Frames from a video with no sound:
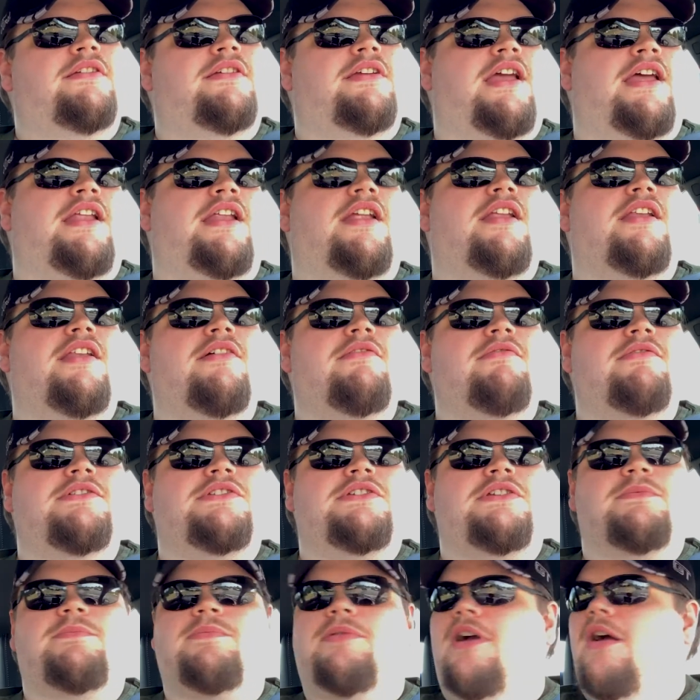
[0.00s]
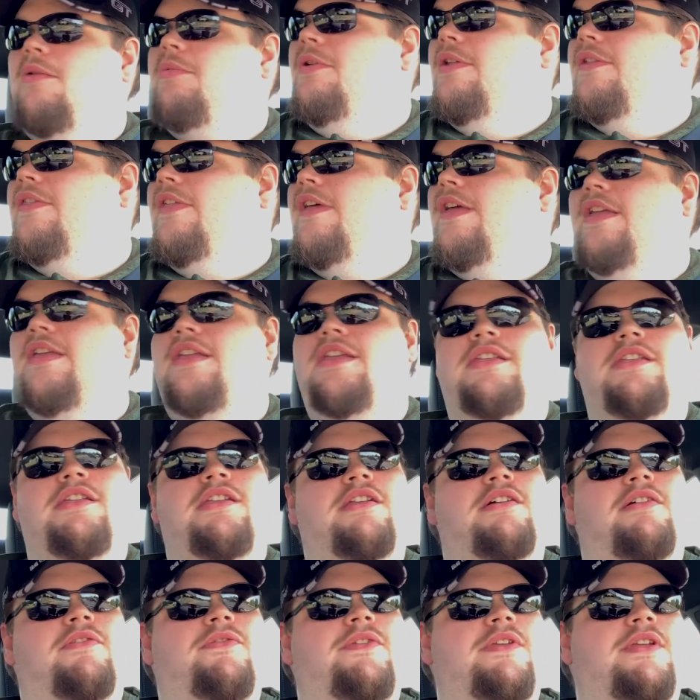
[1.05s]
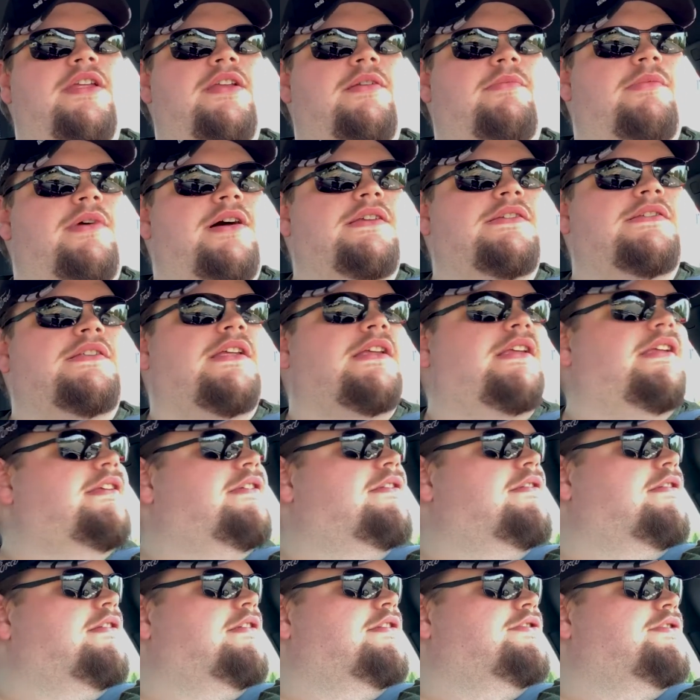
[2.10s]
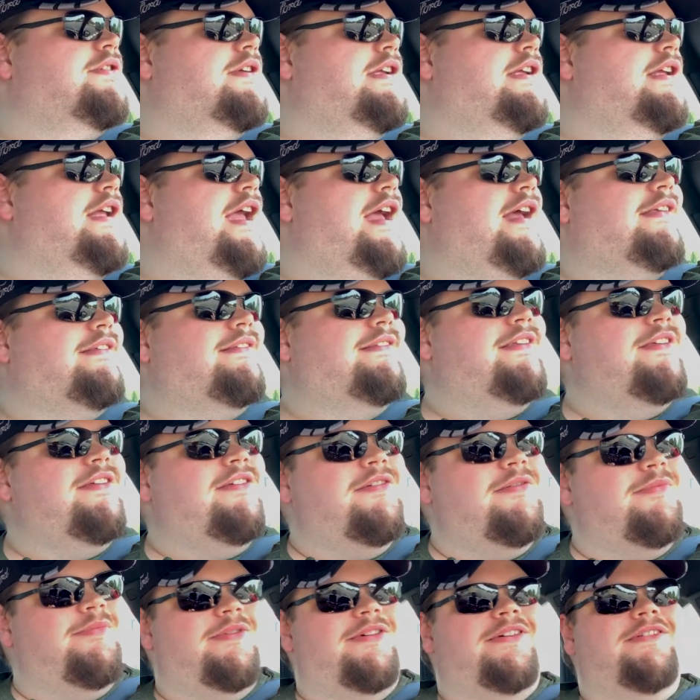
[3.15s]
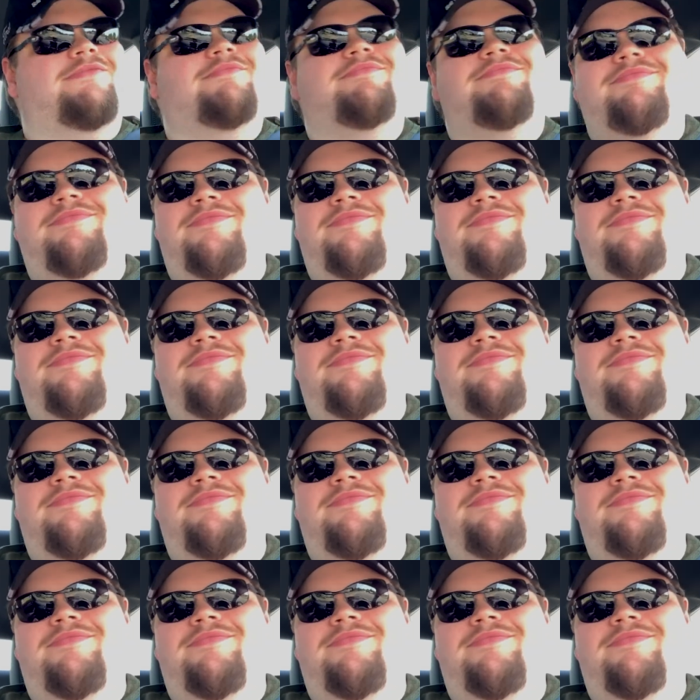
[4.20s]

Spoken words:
And I know what you're probably thinking, if you get a Mustang, it's going to drink gas too, but